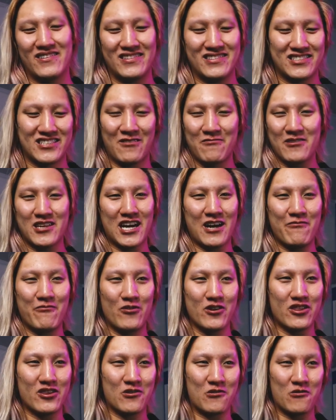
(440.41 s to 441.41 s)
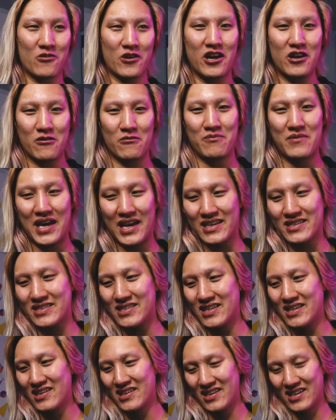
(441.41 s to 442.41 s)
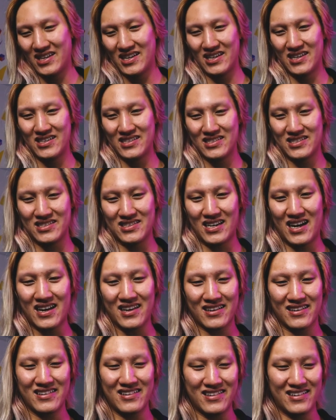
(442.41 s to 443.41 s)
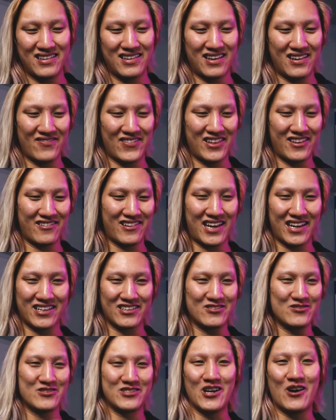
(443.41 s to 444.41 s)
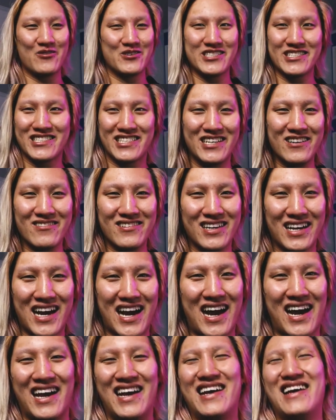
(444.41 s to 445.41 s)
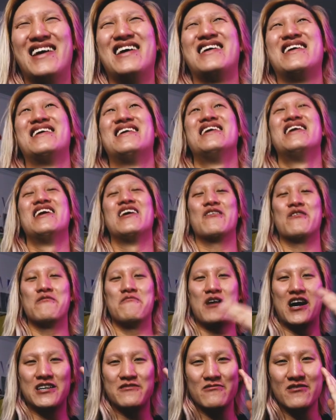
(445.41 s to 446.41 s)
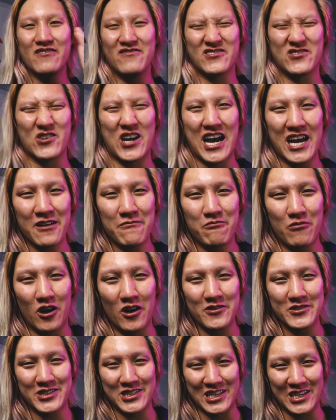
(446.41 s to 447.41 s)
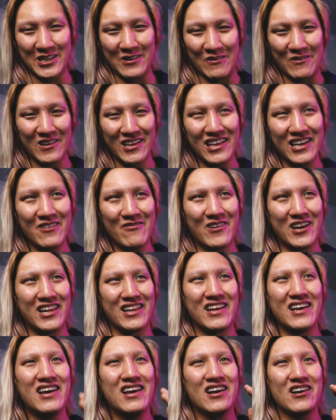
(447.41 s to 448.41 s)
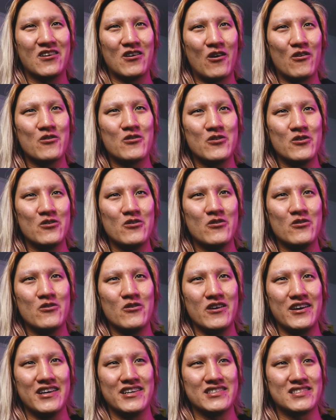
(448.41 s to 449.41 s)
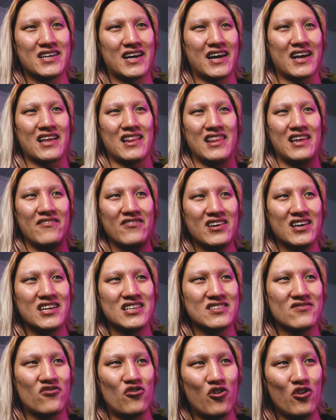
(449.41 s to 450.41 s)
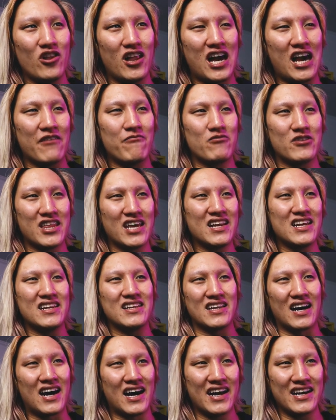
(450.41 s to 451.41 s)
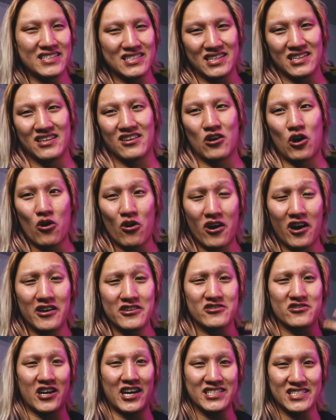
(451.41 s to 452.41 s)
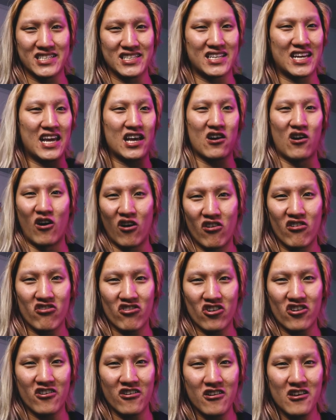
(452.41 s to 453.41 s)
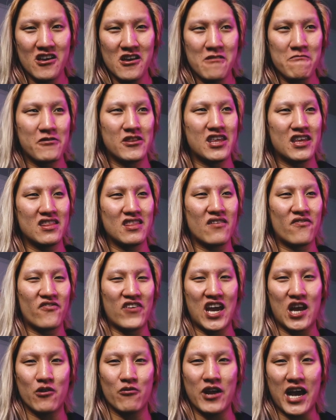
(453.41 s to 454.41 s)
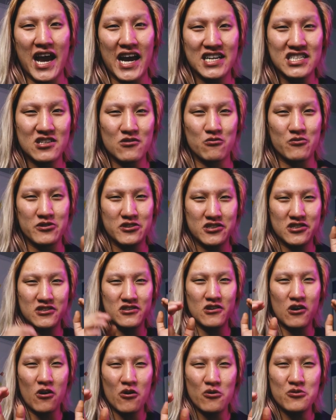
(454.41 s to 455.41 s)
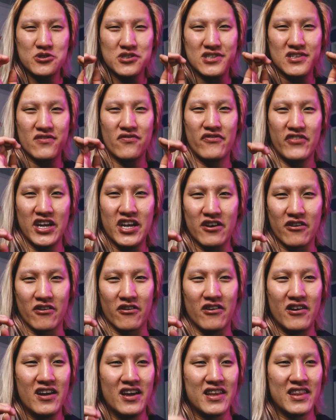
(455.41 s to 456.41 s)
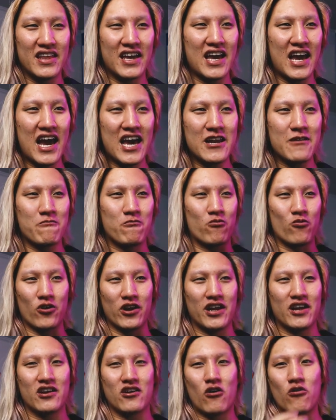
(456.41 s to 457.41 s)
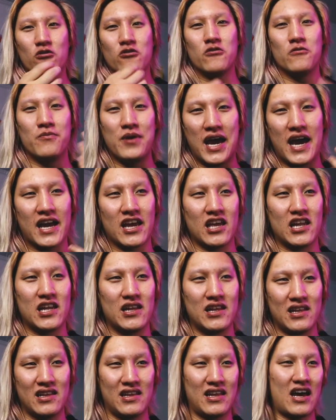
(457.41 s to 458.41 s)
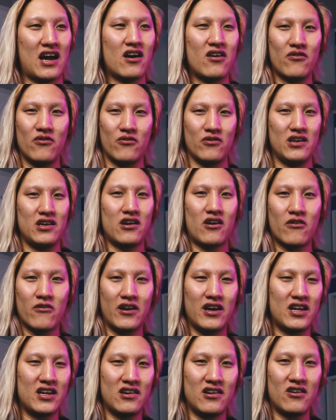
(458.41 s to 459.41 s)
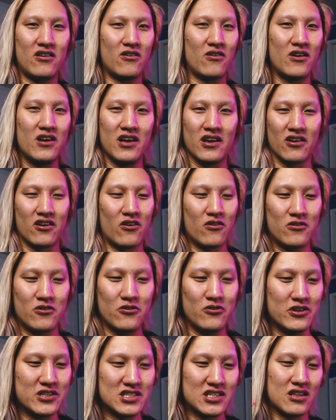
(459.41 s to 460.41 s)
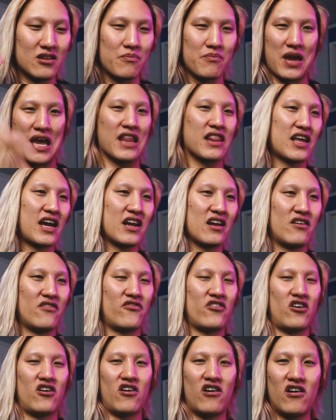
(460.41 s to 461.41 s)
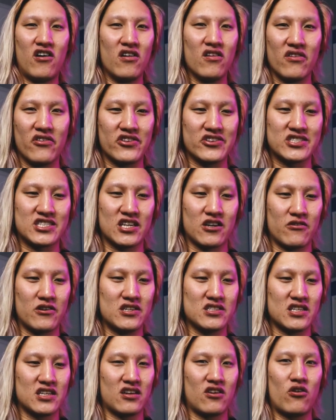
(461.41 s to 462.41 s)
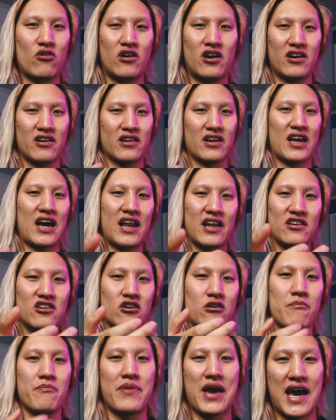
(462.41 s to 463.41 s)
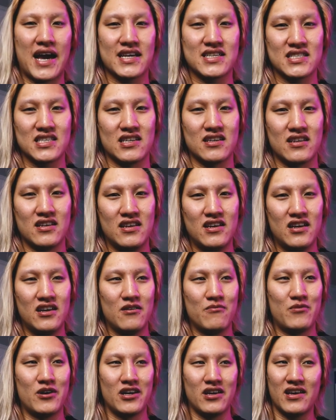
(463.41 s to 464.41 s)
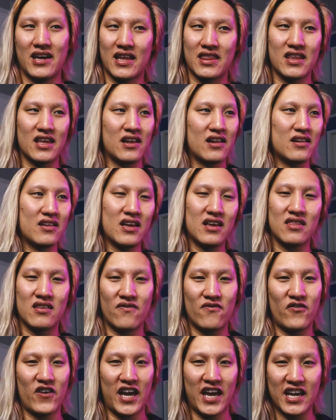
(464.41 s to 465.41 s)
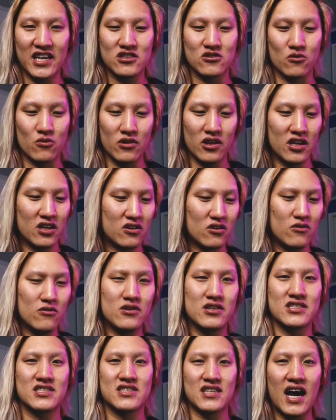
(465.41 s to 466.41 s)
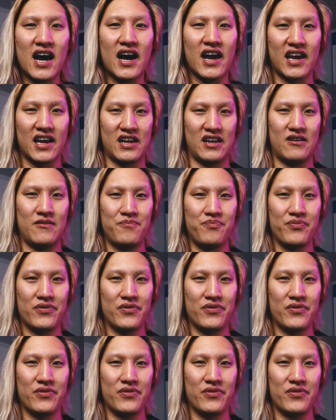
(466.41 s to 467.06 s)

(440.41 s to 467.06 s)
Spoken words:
sometimes what the creator makes is not good enough and they're like, dude, yo, just kill the guy. It reminds me of Dragon Ball Z, really, when Goku is like living his full life, but then he dies and Gohan tries to take over, but then the fan reaction was so severe they had to bring Goku back. And now we already know Goku is in the main line of all of the series and Gohan kind of took a backseat. But at the end of the day, the fans really do decide